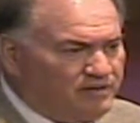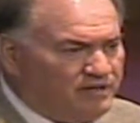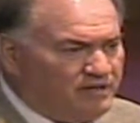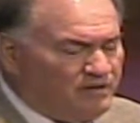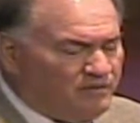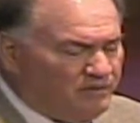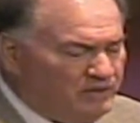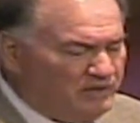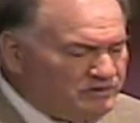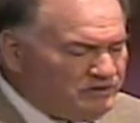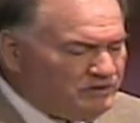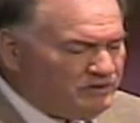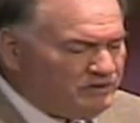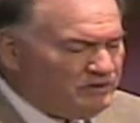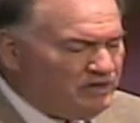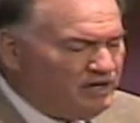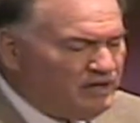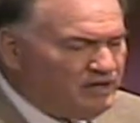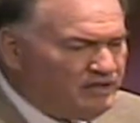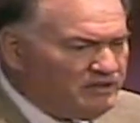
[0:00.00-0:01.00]
that's just
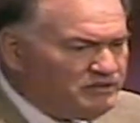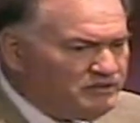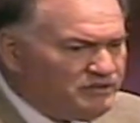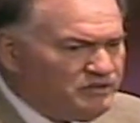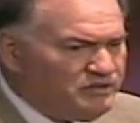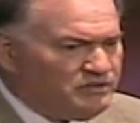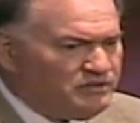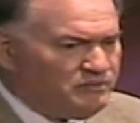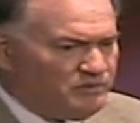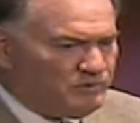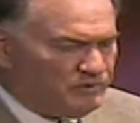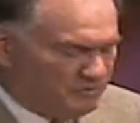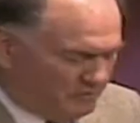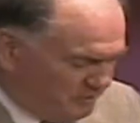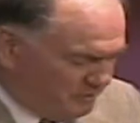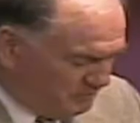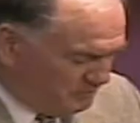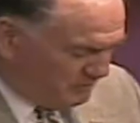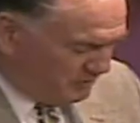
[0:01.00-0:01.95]
not consistent with Scripture.